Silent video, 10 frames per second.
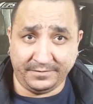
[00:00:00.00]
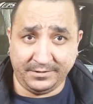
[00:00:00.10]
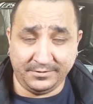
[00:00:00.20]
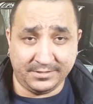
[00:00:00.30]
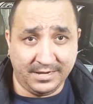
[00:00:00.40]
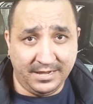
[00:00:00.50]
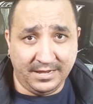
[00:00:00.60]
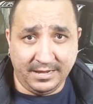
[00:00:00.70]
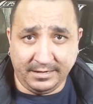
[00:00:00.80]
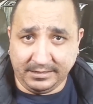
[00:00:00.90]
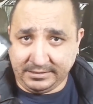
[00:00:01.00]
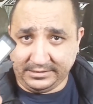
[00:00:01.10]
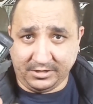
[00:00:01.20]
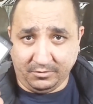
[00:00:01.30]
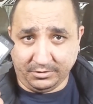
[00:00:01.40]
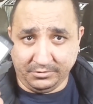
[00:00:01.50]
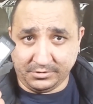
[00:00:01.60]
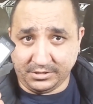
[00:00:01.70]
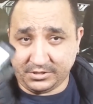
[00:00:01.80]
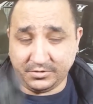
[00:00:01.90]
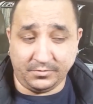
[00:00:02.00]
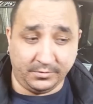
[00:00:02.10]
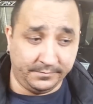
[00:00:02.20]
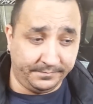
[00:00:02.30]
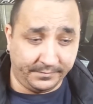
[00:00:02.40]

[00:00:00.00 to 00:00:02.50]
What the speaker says: fuse, don't use this tool.